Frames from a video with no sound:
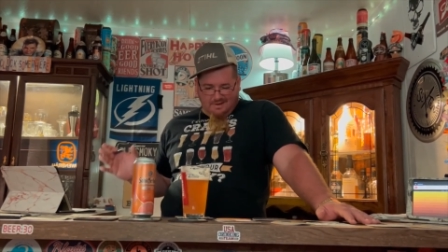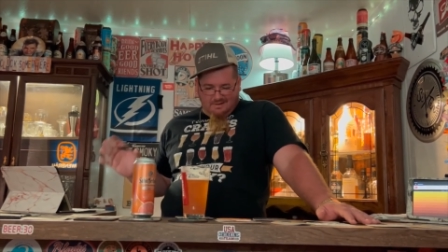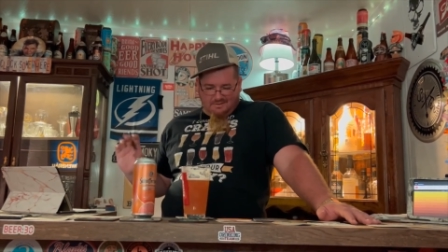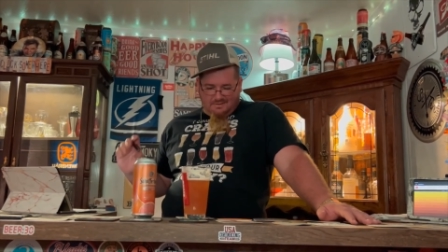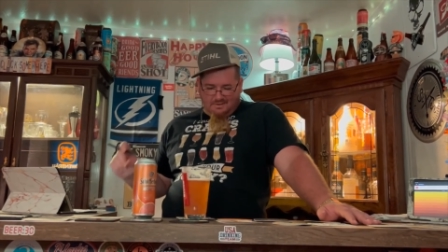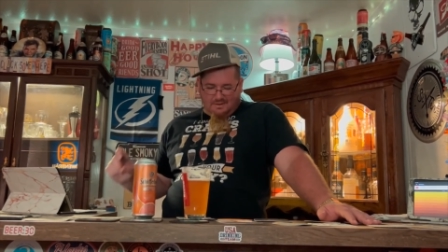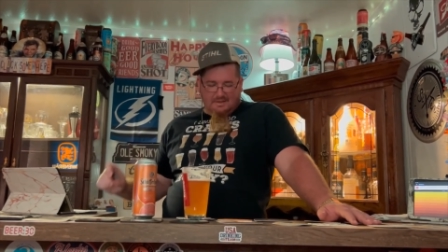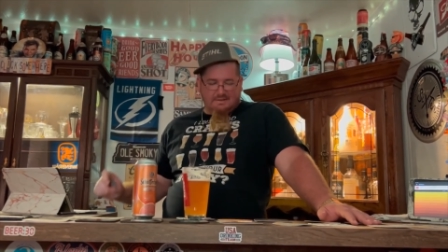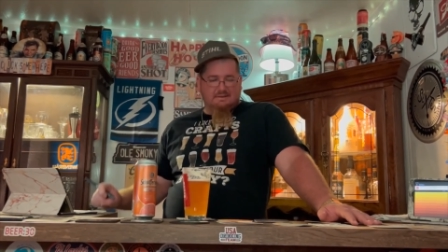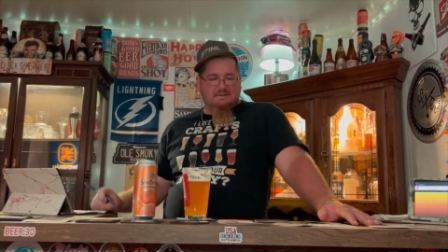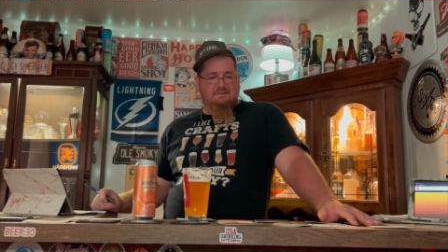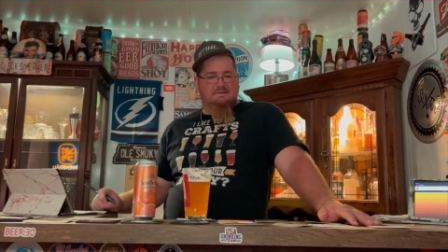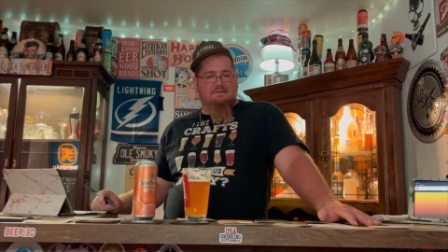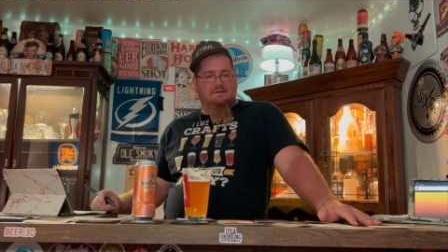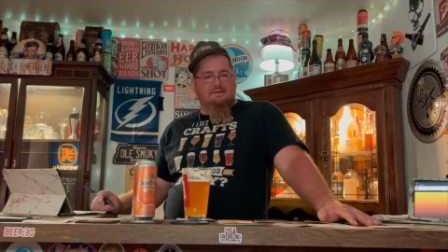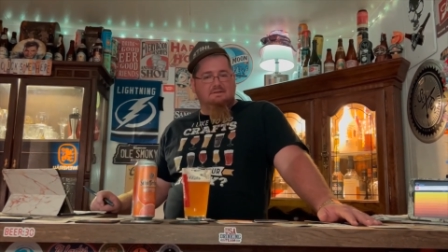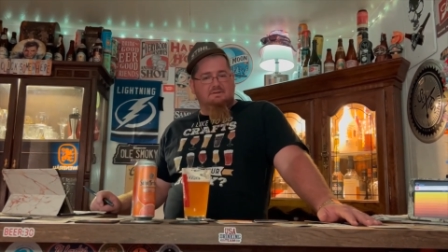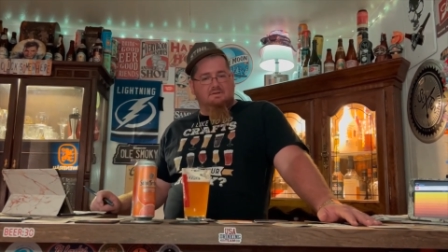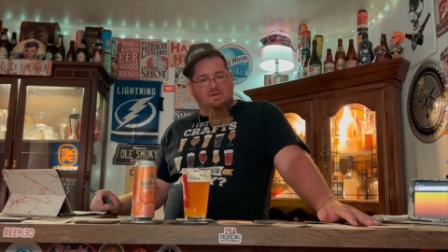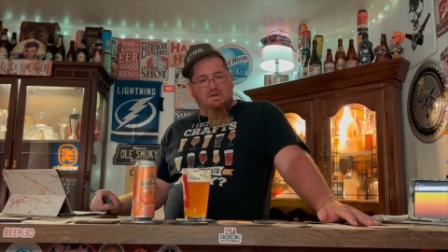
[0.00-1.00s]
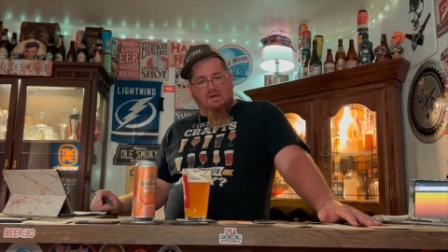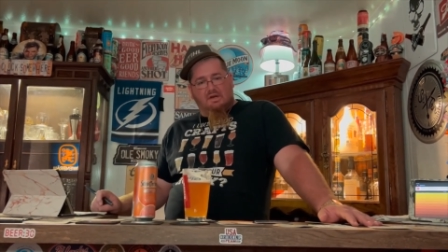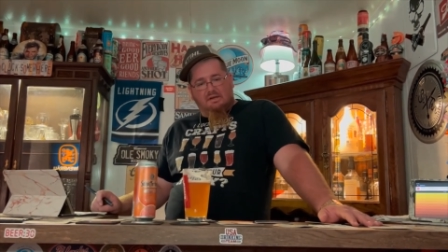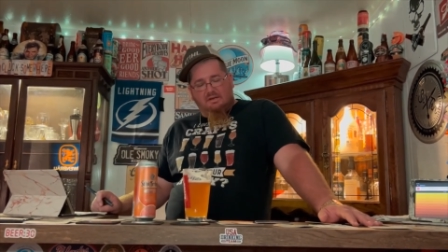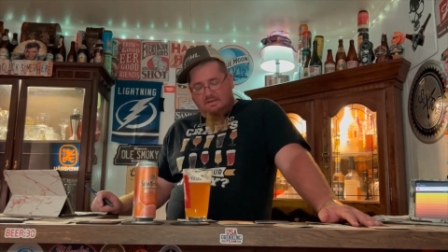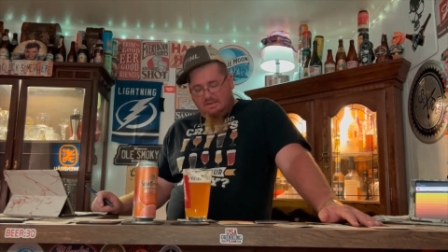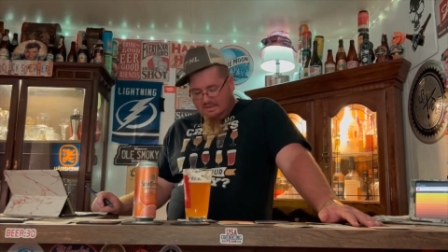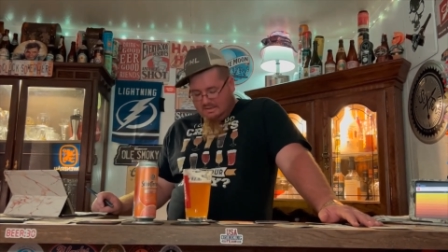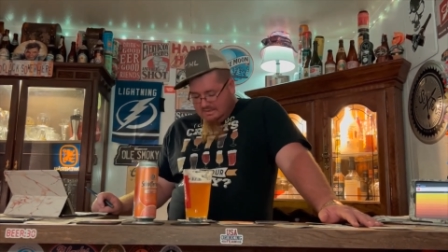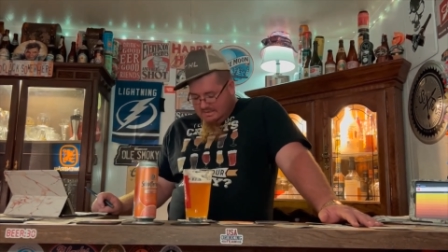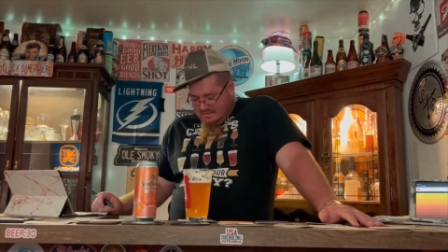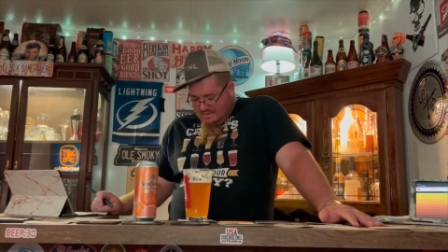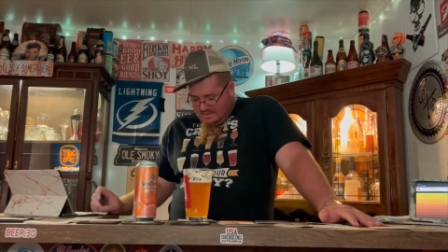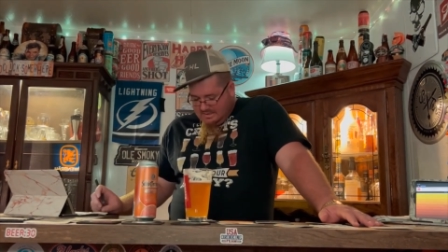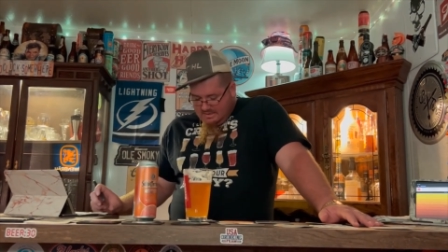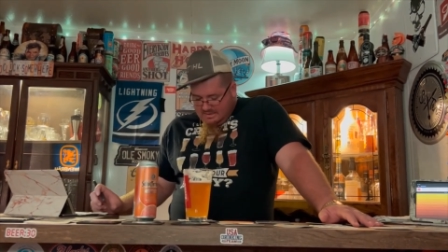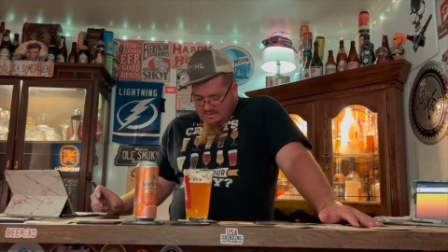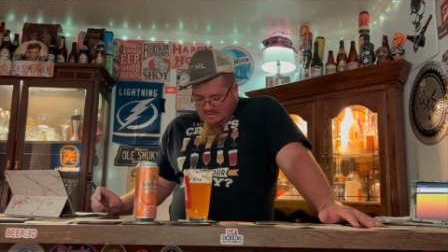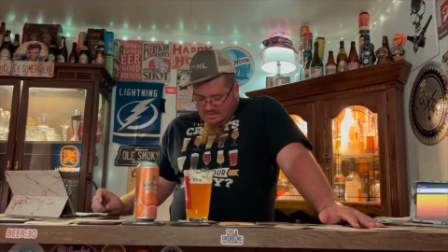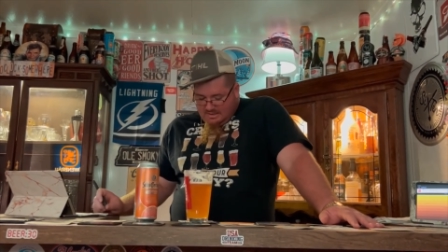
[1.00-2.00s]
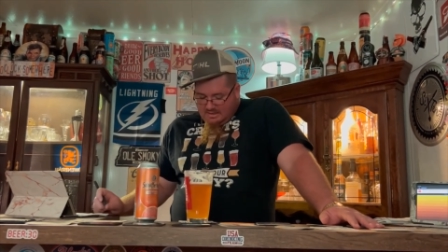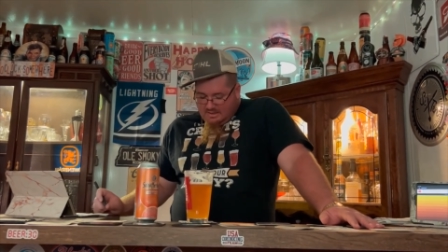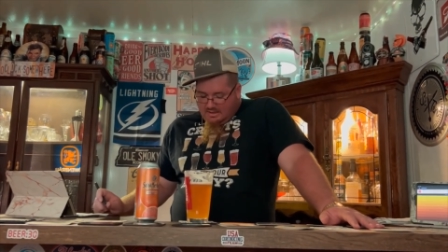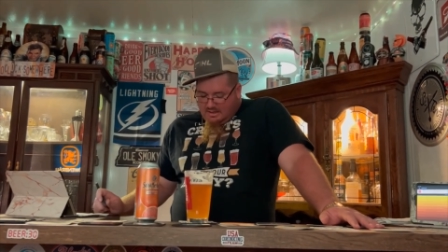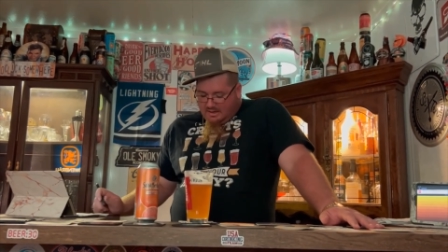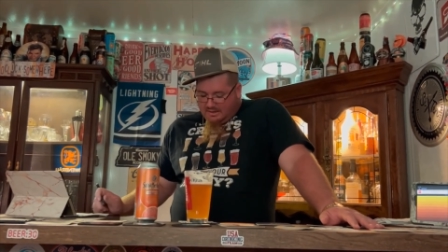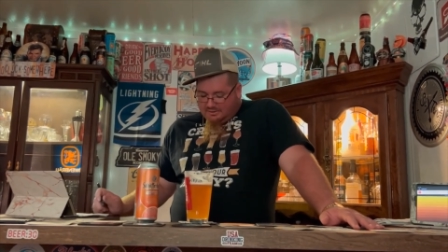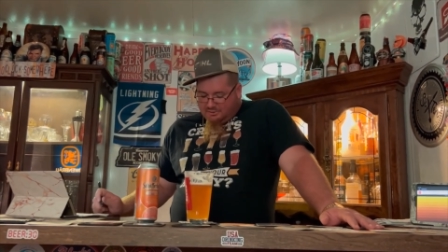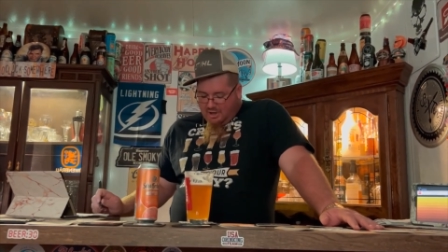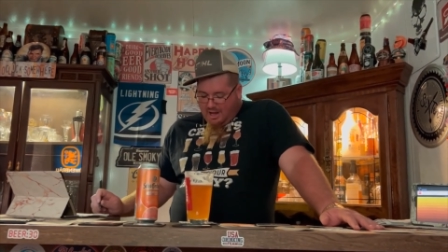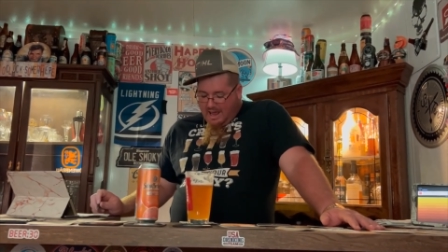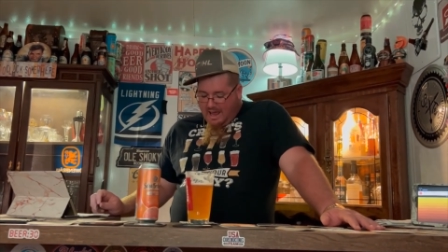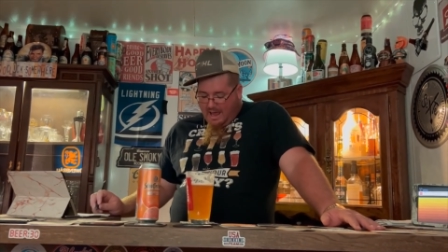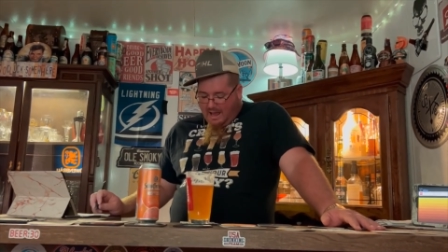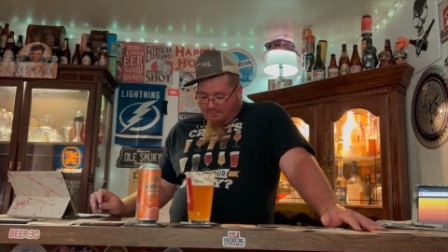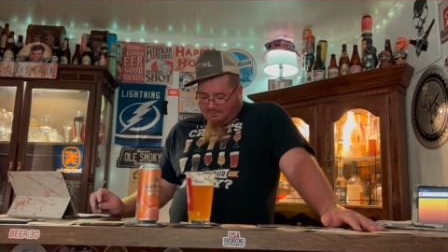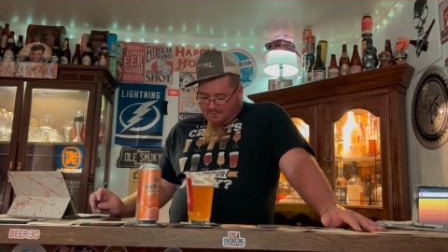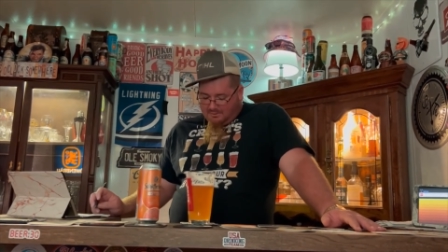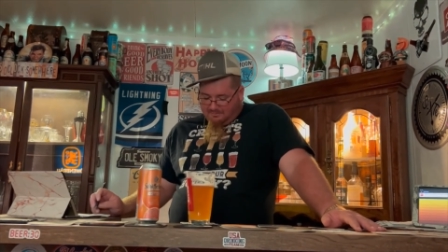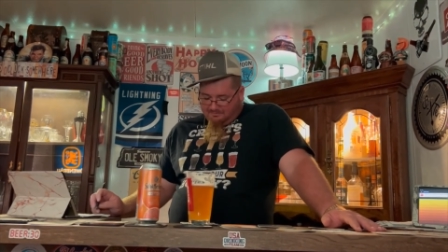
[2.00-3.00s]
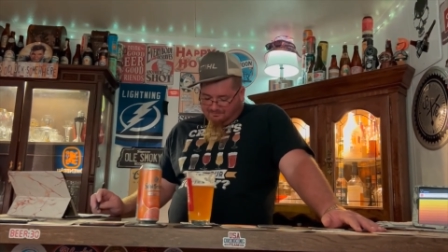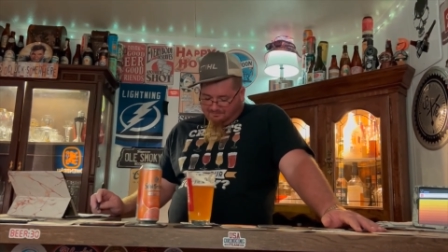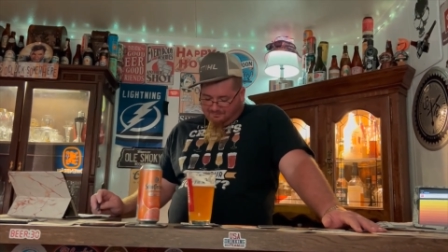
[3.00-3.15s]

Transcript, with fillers: So that's, it's good. Untappd,